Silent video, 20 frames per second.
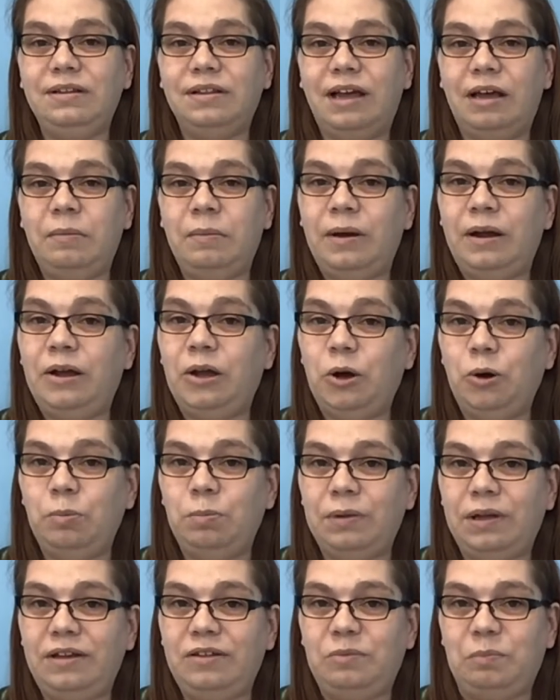Library Hope
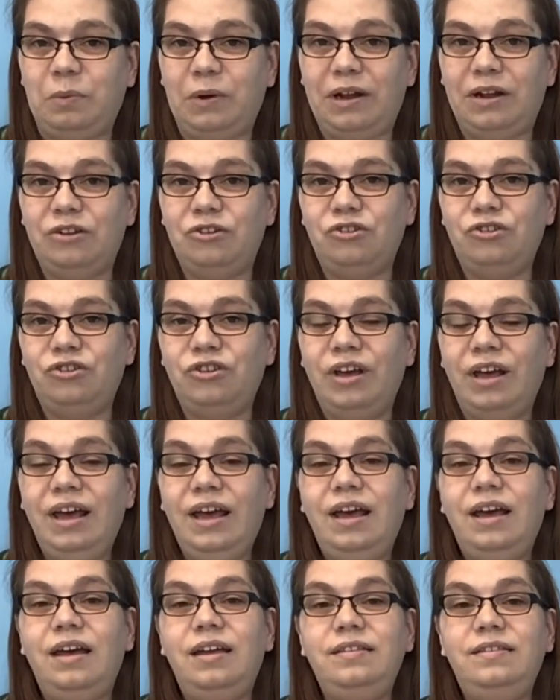Place branch.
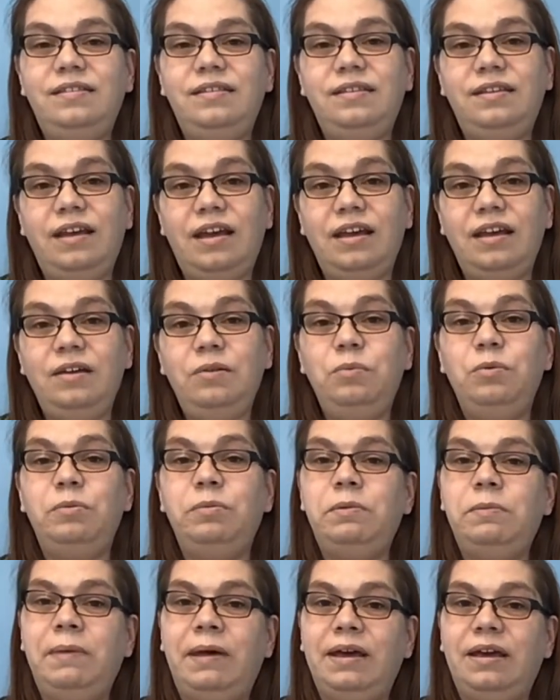And today we'll be
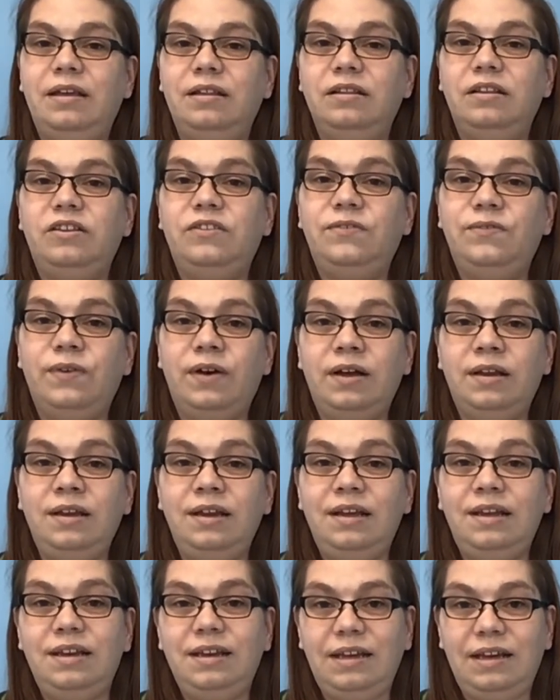making this fun
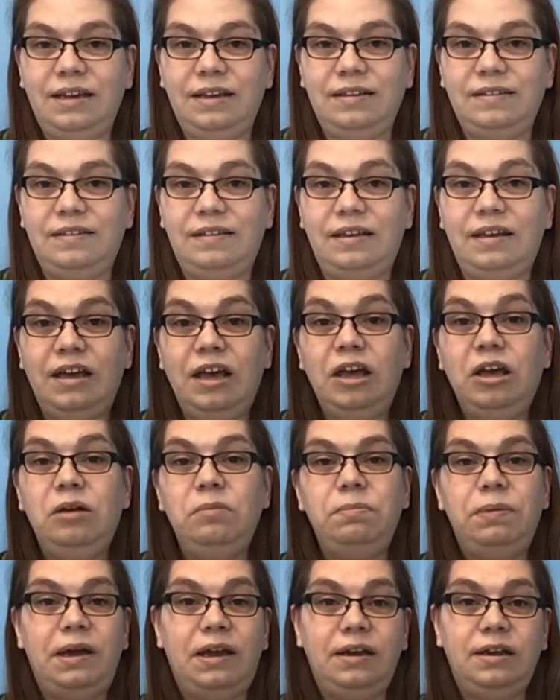and easy
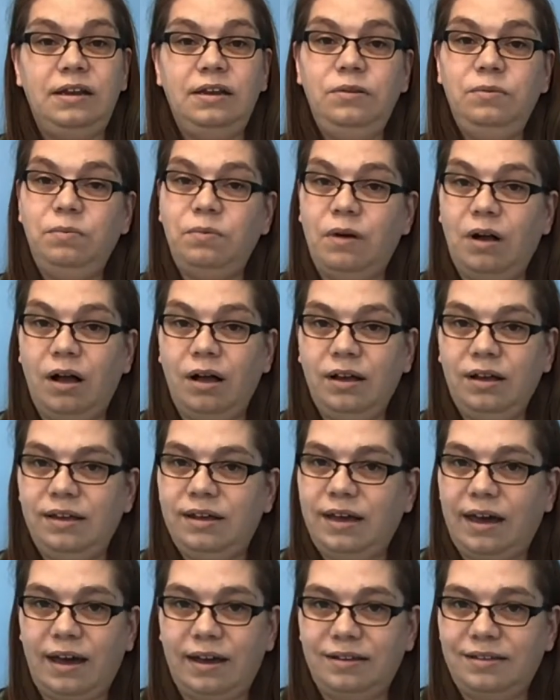painted rock
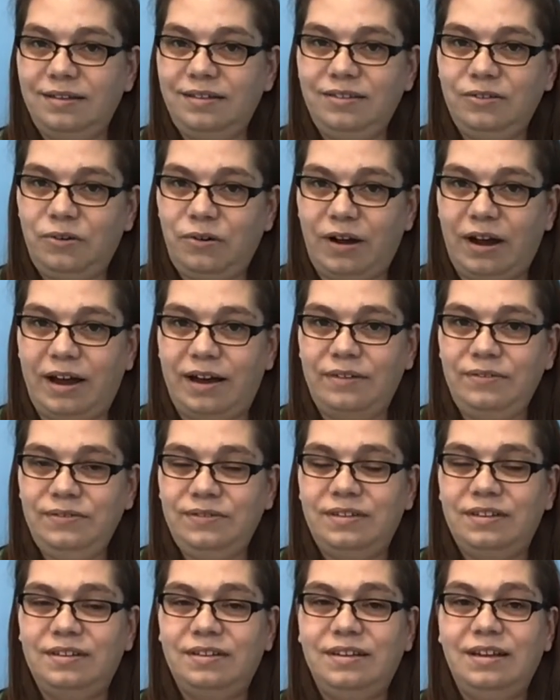cactus
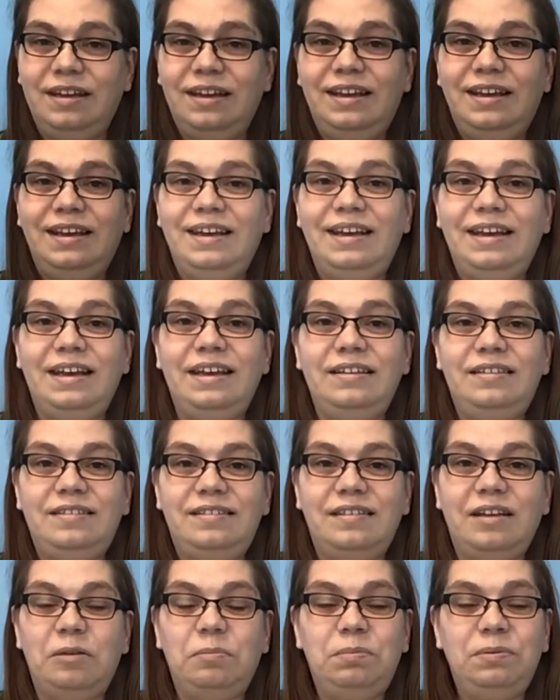craft. It's
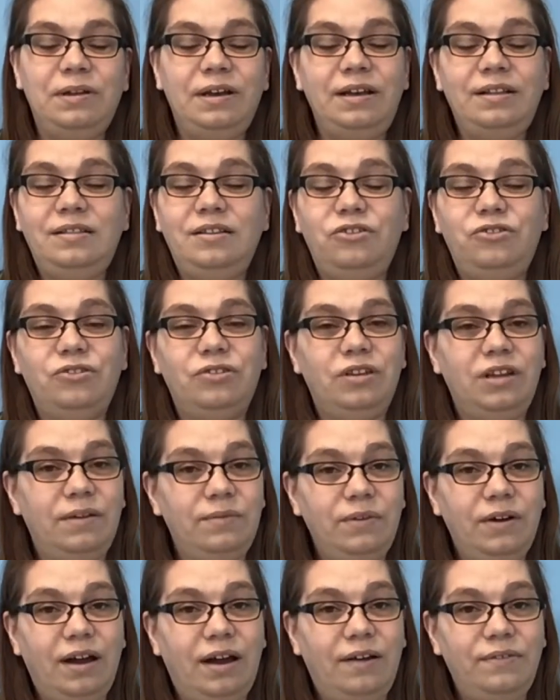a plant that you'll
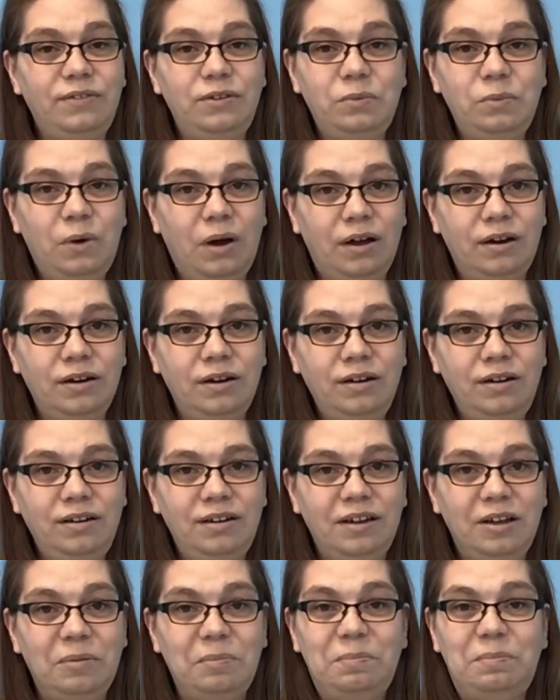never have to water,
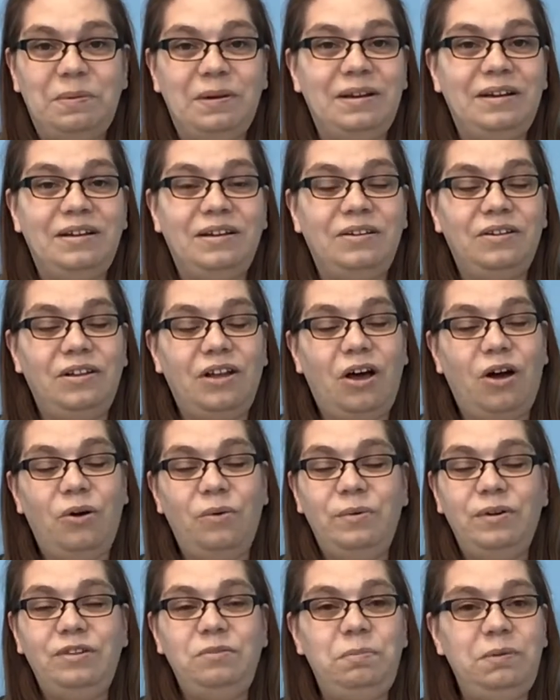but it'll
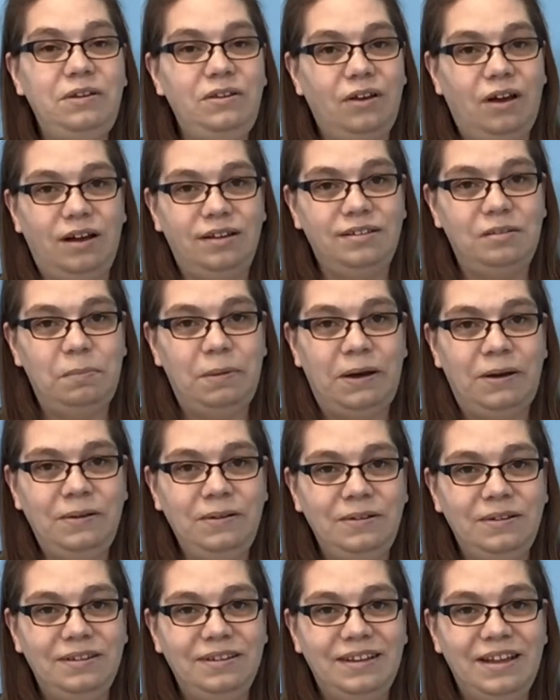always be talked about.
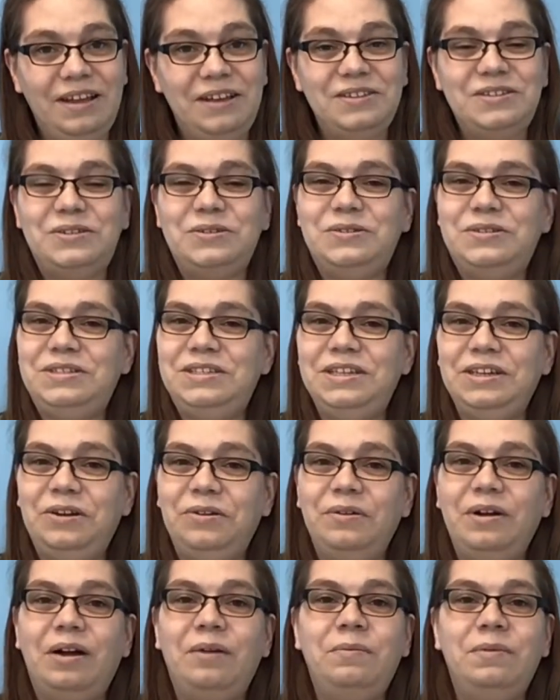So stick
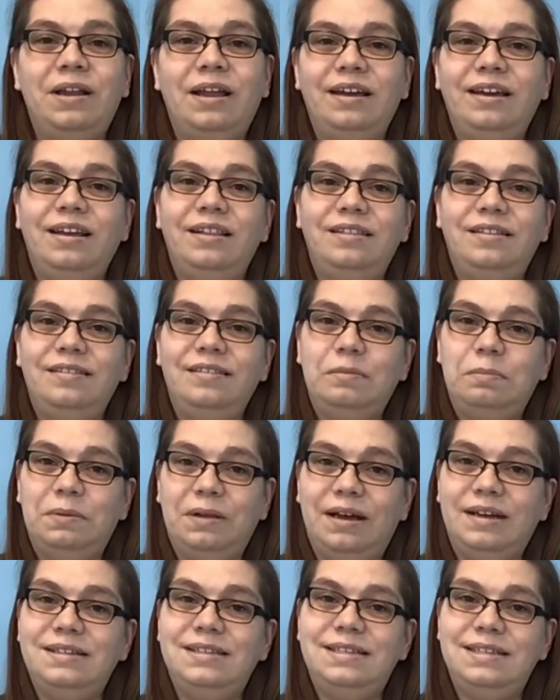around while I get the
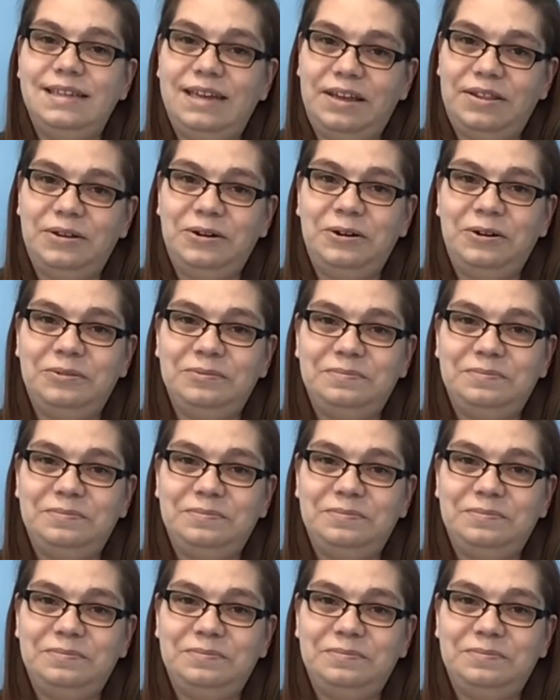supplies together.